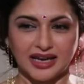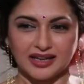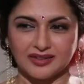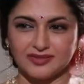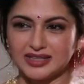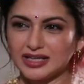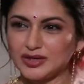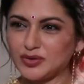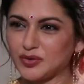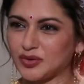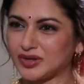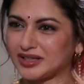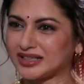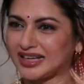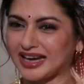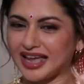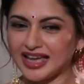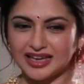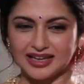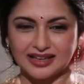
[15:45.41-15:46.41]
If they don't
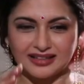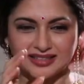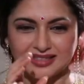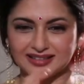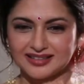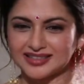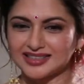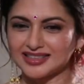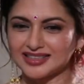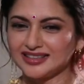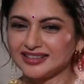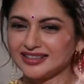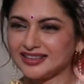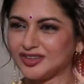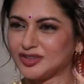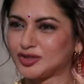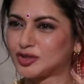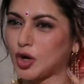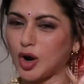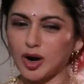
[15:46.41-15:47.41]
like a certain
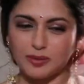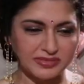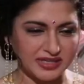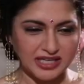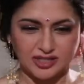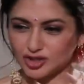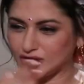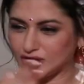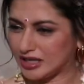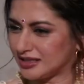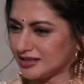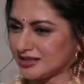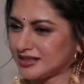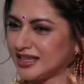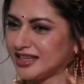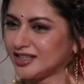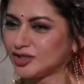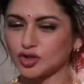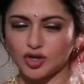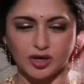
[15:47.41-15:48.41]
job, they change
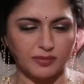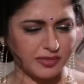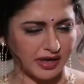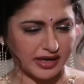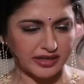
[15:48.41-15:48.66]
their job.